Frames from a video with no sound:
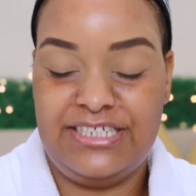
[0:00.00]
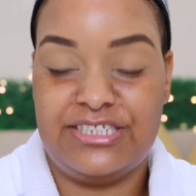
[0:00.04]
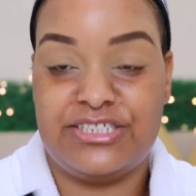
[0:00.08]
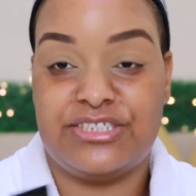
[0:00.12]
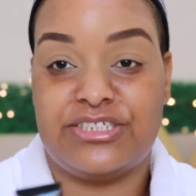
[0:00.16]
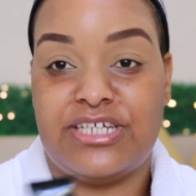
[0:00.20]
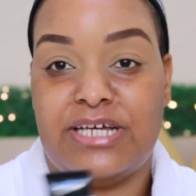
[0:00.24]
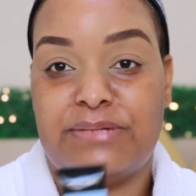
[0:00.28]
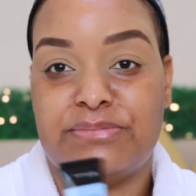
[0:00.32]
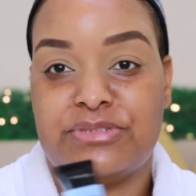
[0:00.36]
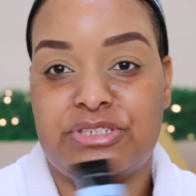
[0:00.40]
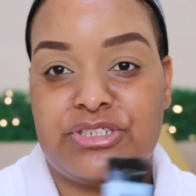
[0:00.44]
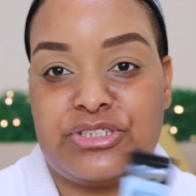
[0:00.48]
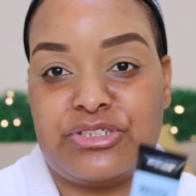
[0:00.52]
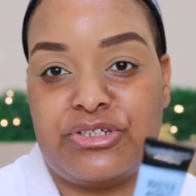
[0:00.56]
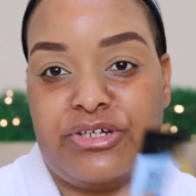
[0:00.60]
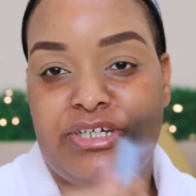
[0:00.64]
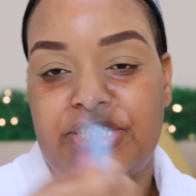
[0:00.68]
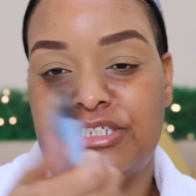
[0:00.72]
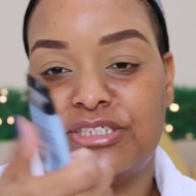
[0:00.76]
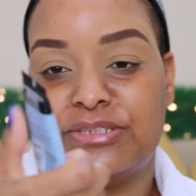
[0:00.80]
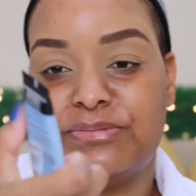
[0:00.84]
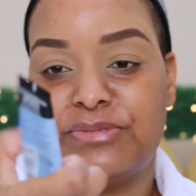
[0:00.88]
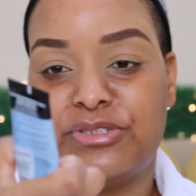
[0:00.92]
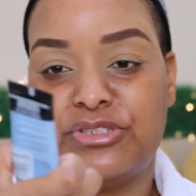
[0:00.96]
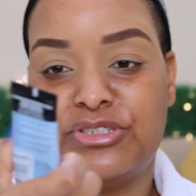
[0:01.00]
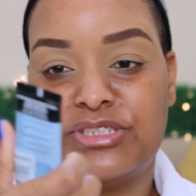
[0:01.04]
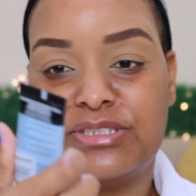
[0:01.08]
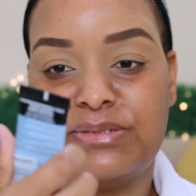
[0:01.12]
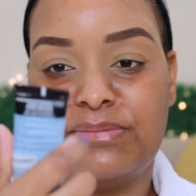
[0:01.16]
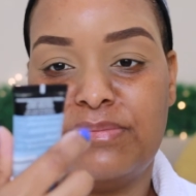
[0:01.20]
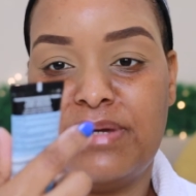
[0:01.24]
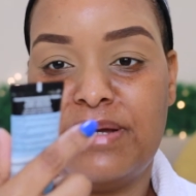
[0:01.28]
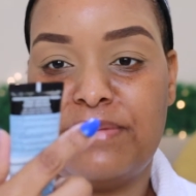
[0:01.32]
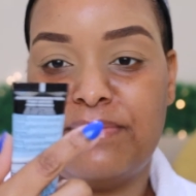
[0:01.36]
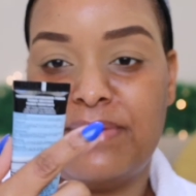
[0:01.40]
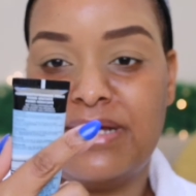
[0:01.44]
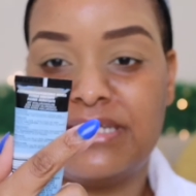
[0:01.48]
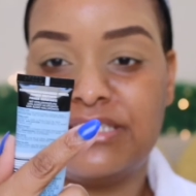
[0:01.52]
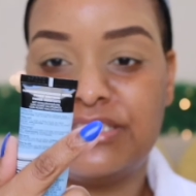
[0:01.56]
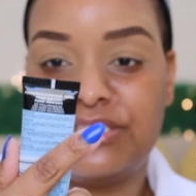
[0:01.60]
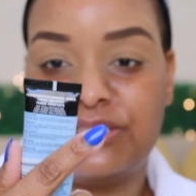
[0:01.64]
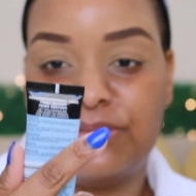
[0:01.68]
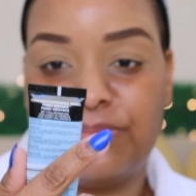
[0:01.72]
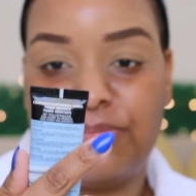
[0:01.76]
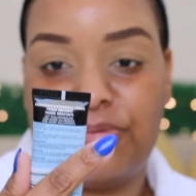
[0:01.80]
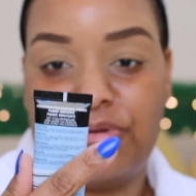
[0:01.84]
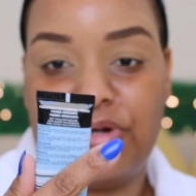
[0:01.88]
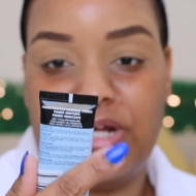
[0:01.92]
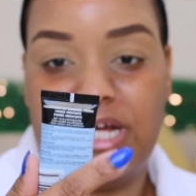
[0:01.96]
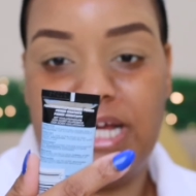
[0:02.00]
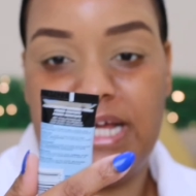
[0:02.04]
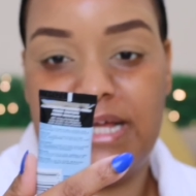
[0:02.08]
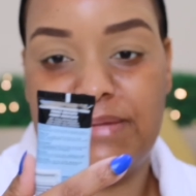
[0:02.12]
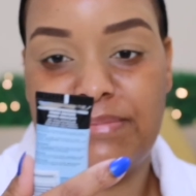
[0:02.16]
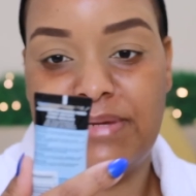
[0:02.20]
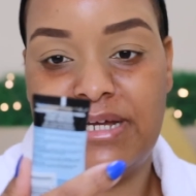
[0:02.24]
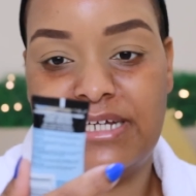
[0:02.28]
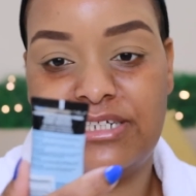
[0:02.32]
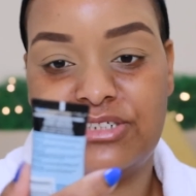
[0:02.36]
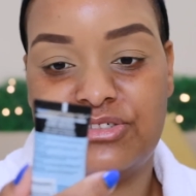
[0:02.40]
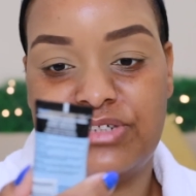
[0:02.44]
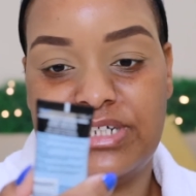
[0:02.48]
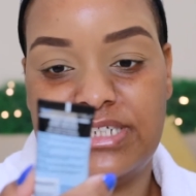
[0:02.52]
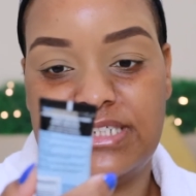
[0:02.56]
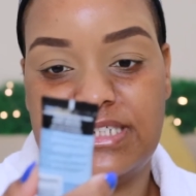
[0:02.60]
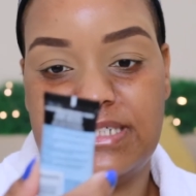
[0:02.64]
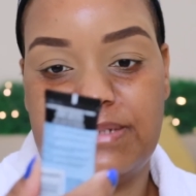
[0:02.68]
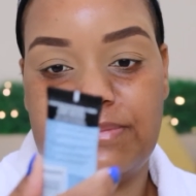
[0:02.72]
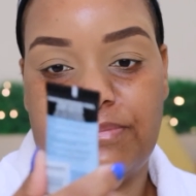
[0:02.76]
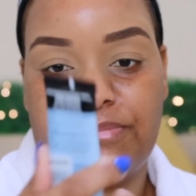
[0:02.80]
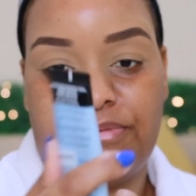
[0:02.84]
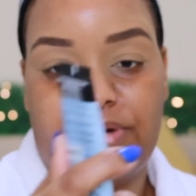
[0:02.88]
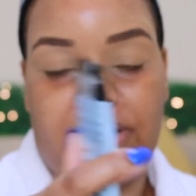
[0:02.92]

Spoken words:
So I'm just going to be using my Master Prime Hydrating